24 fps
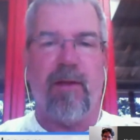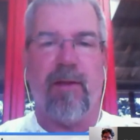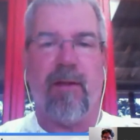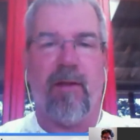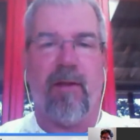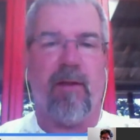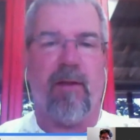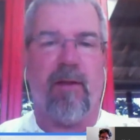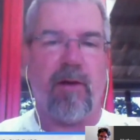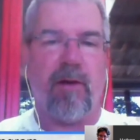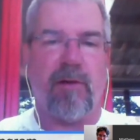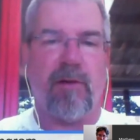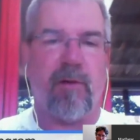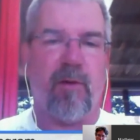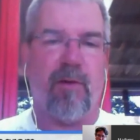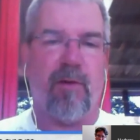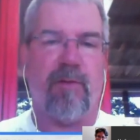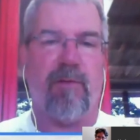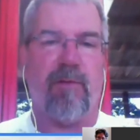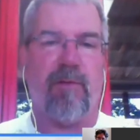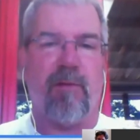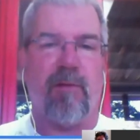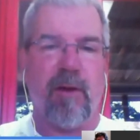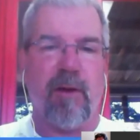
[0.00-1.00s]
our sort
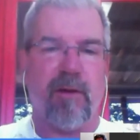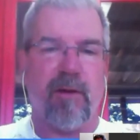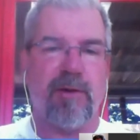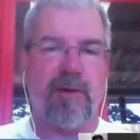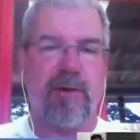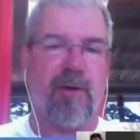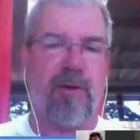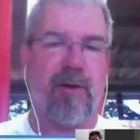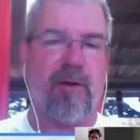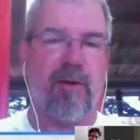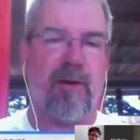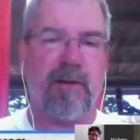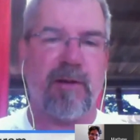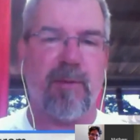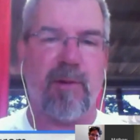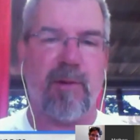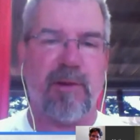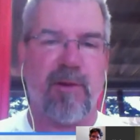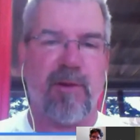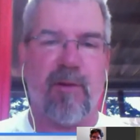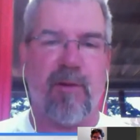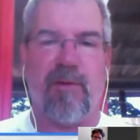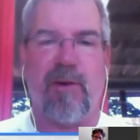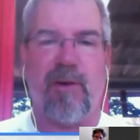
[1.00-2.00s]
of real journalism
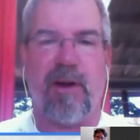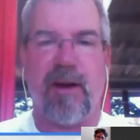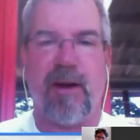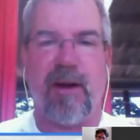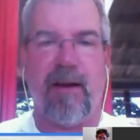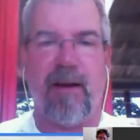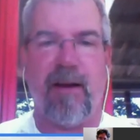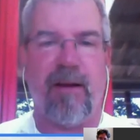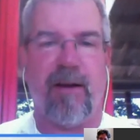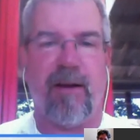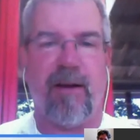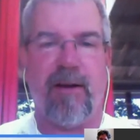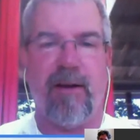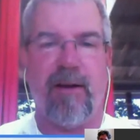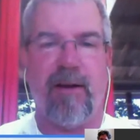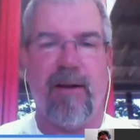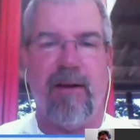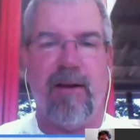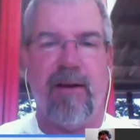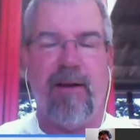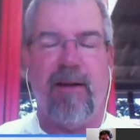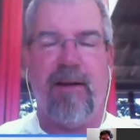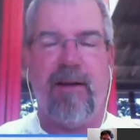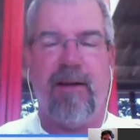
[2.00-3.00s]
is over here,
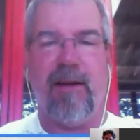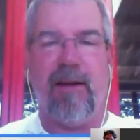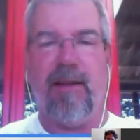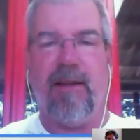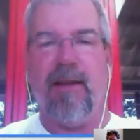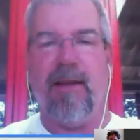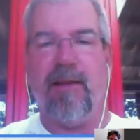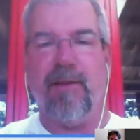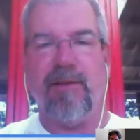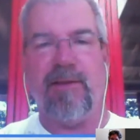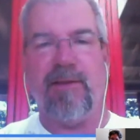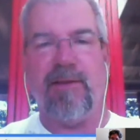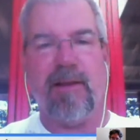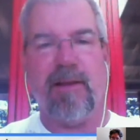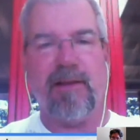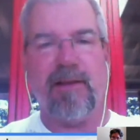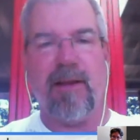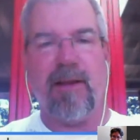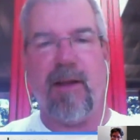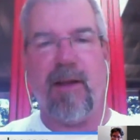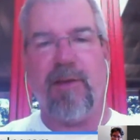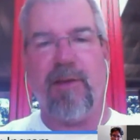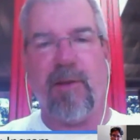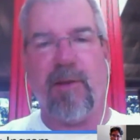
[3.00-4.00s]
and then there's this
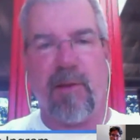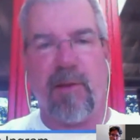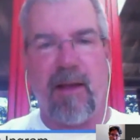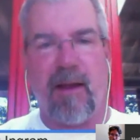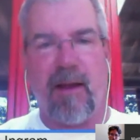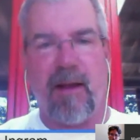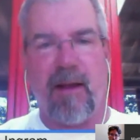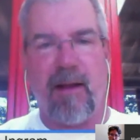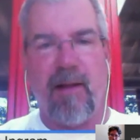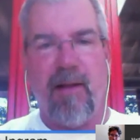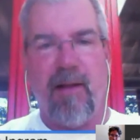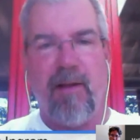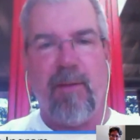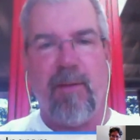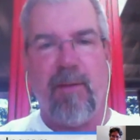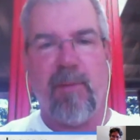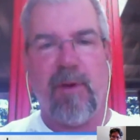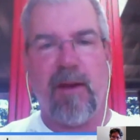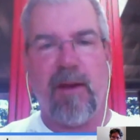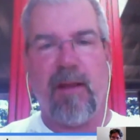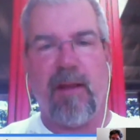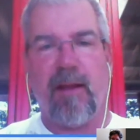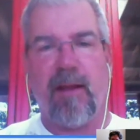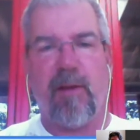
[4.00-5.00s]
other thing.
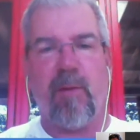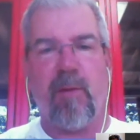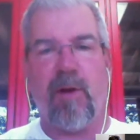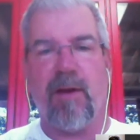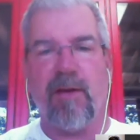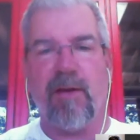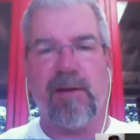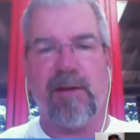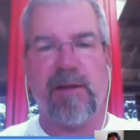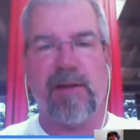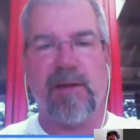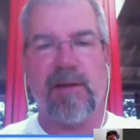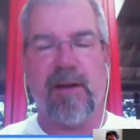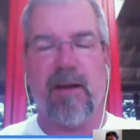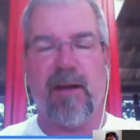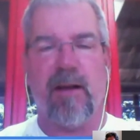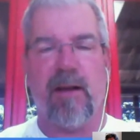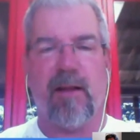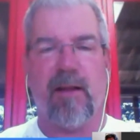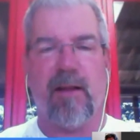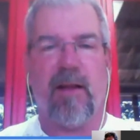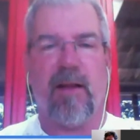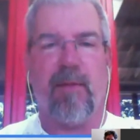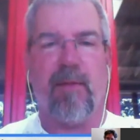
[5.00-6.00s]
And I think what you're seeing a
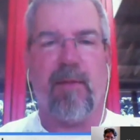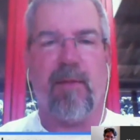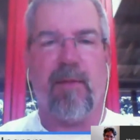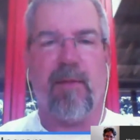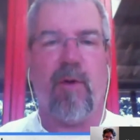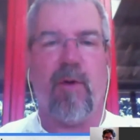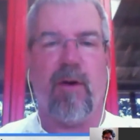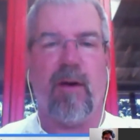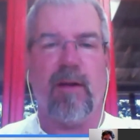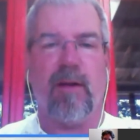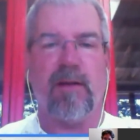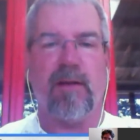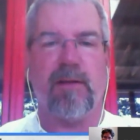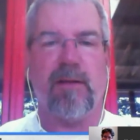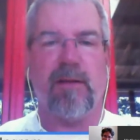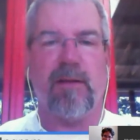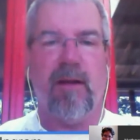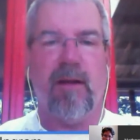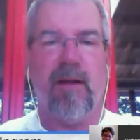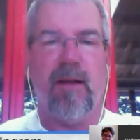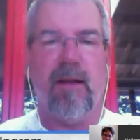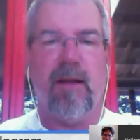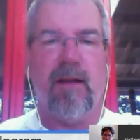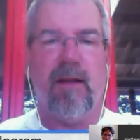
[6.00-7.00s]
lot more
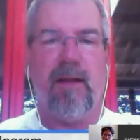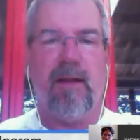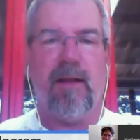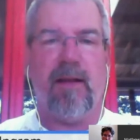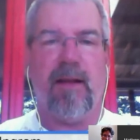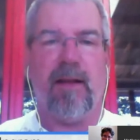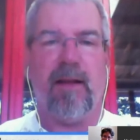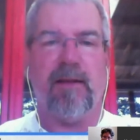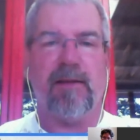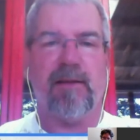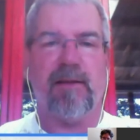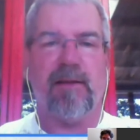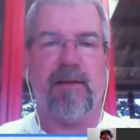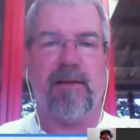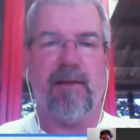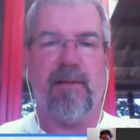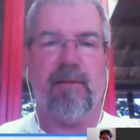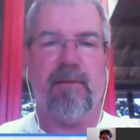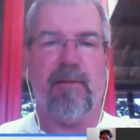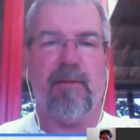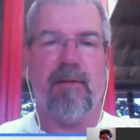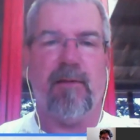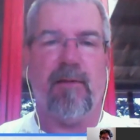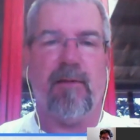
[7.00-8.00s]
is
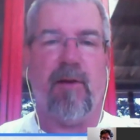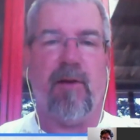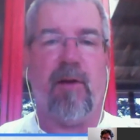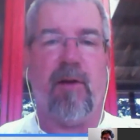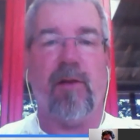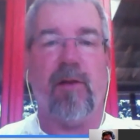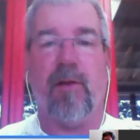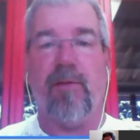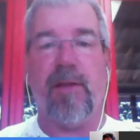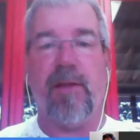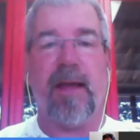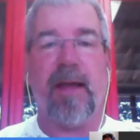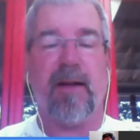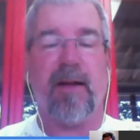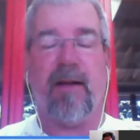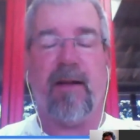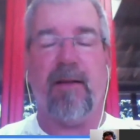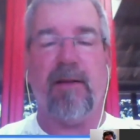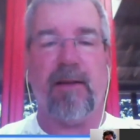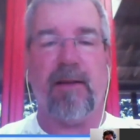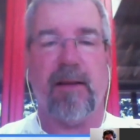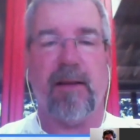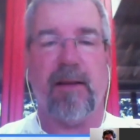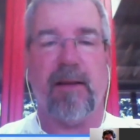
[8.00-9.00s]
all of that
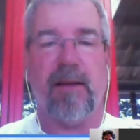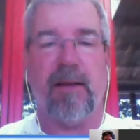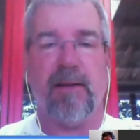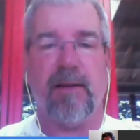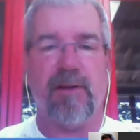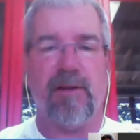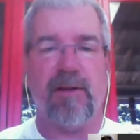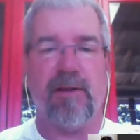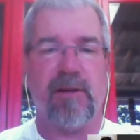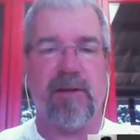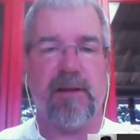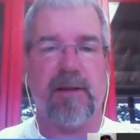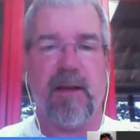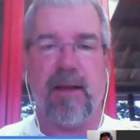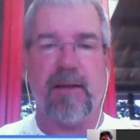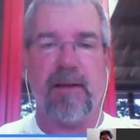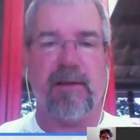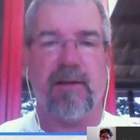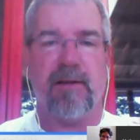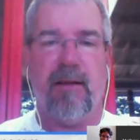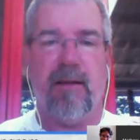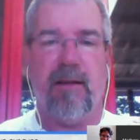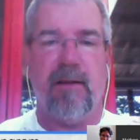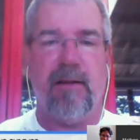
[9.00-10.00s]
content just gets
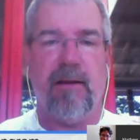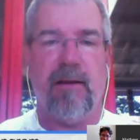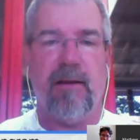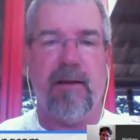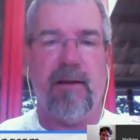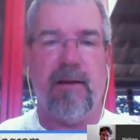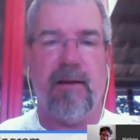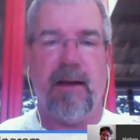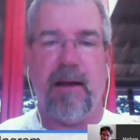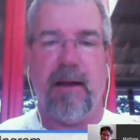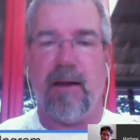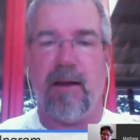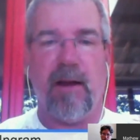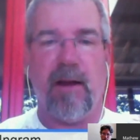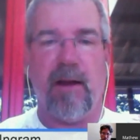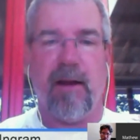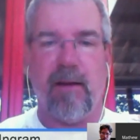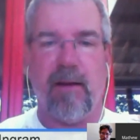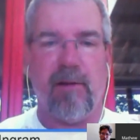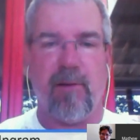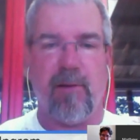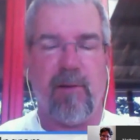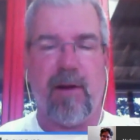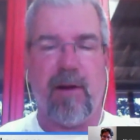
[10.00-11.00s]
integrated
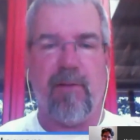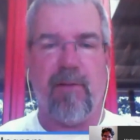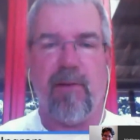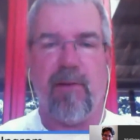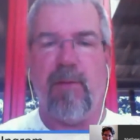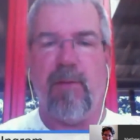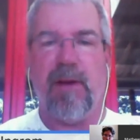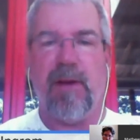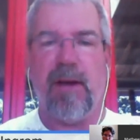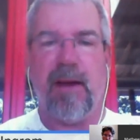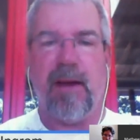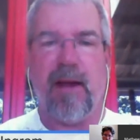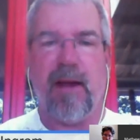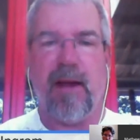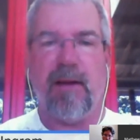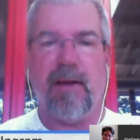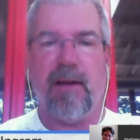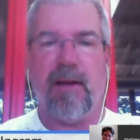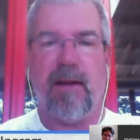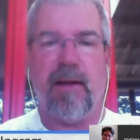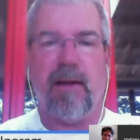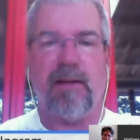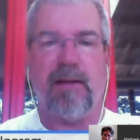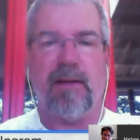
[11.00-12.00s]
into whatever the media
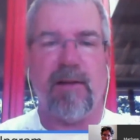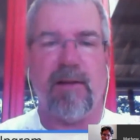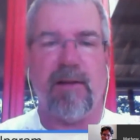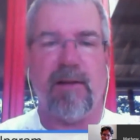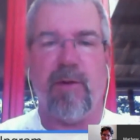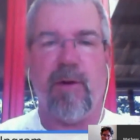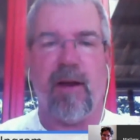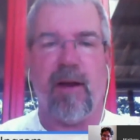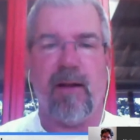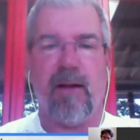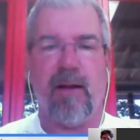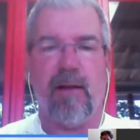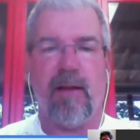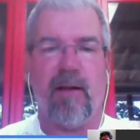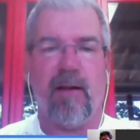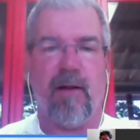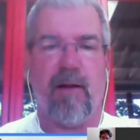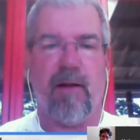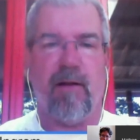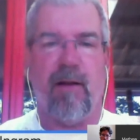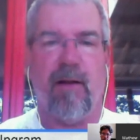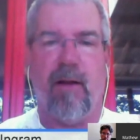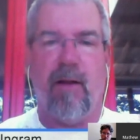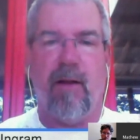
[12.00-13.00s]
entity is doing.
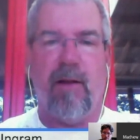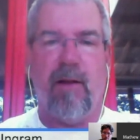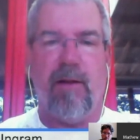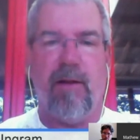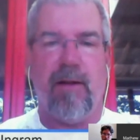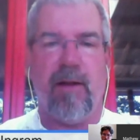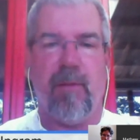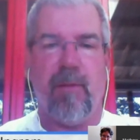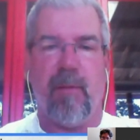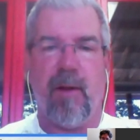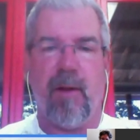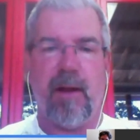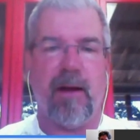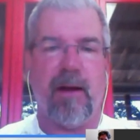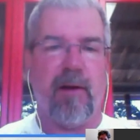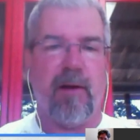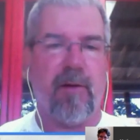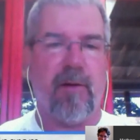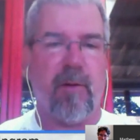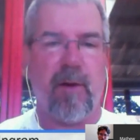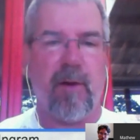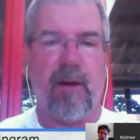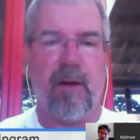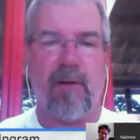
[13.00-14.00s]
They're embedding
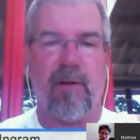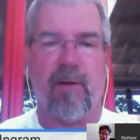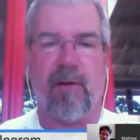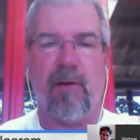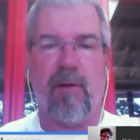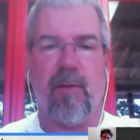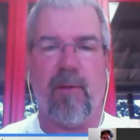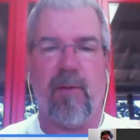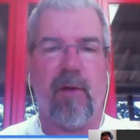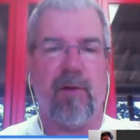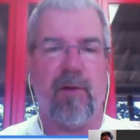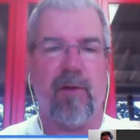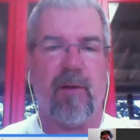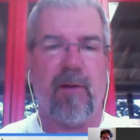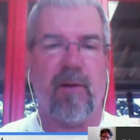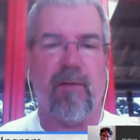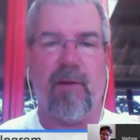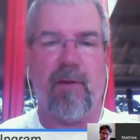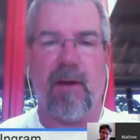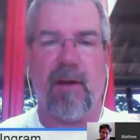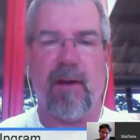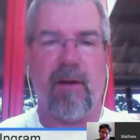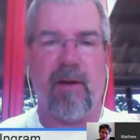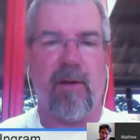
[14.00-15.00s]
tweets, they're posting
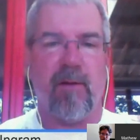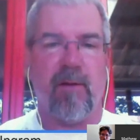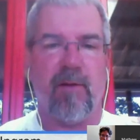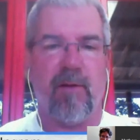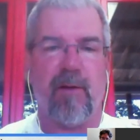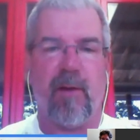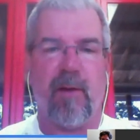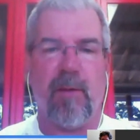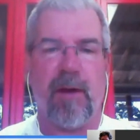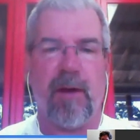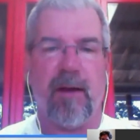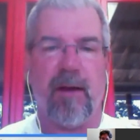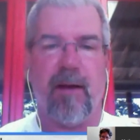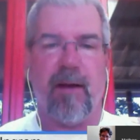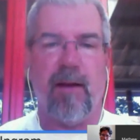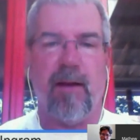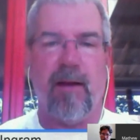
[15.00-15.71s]
videos. I mean,